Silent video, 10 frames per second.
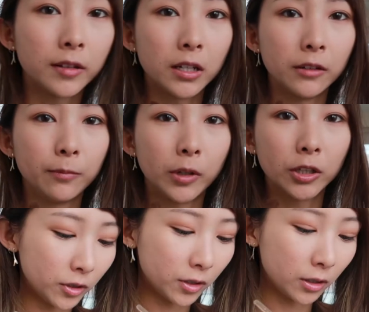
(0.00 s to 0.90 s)
kind of
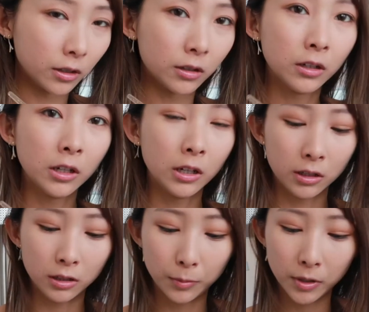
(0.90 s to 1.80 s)
brush. I'm just gonna
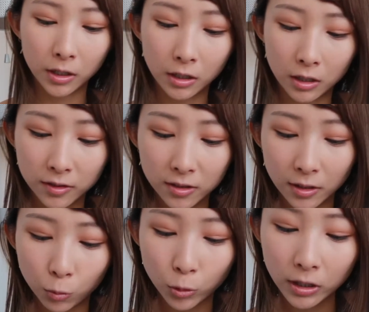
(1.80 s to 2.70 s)
dip it in here. It's just
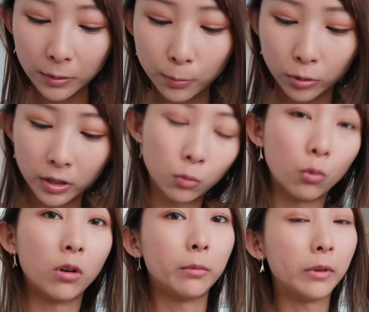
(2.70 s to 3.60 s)
a really pretty
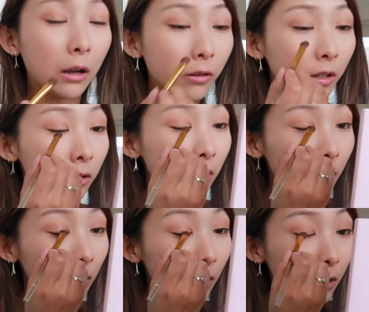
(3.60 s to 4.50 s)
warm brown, and
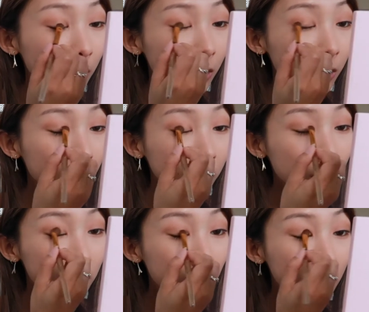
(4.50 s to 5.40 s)
kind of
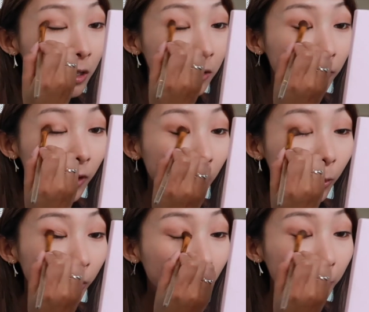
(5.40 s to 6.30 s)
just intensify
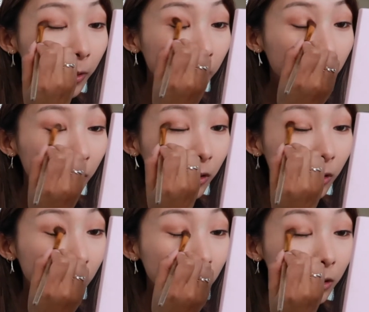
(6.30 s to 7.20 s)
where I put it
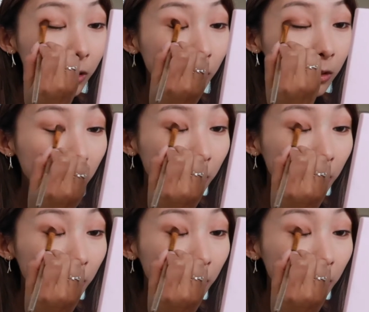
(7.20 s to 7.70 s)
earlier.